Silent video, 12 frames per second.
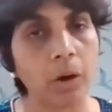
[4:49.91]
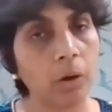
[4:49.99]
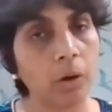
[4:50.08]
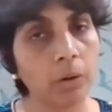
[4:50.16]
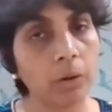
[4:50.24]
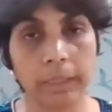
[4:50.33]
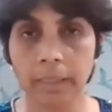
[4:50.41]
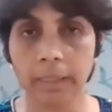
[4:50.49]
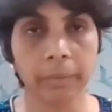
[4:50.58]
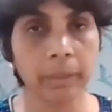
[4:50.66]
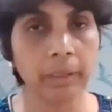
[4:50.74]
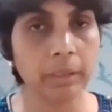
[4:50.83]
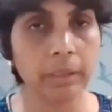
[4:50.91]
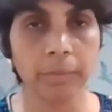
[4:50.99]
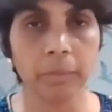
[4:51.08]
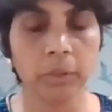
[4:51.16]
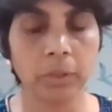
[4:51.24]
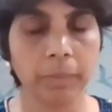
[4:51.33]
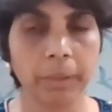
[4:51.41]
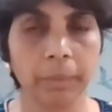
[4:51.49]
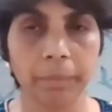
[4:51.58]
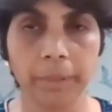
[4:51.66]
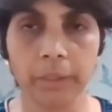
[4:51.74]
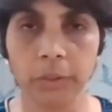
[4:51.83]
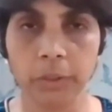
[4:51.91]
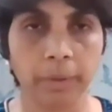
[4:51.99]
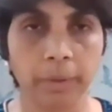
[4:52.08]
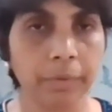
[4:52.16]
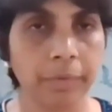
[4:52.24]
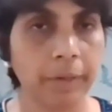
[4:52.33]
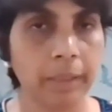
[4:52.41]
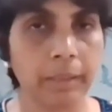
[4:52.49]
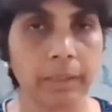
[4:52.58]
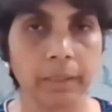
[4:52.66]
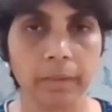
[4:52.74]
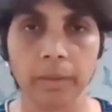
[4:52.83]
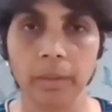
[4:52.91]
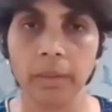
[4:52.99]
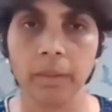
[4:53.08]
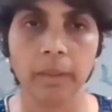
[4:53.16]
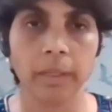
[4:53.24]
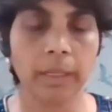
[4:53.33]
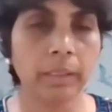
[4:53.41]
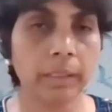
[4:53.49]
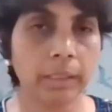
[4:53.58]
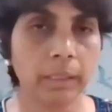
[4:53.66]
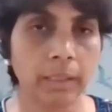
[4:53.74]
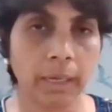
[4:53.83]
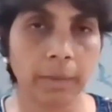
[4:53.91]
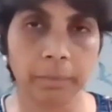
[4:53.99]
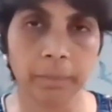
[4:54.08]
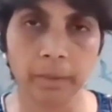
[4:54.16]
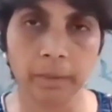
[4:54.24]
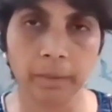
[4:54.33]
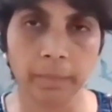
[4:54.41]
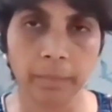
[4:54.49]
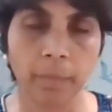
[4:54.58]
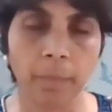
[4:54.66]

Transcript: or when something seems to be picture perfect, Instagrammable,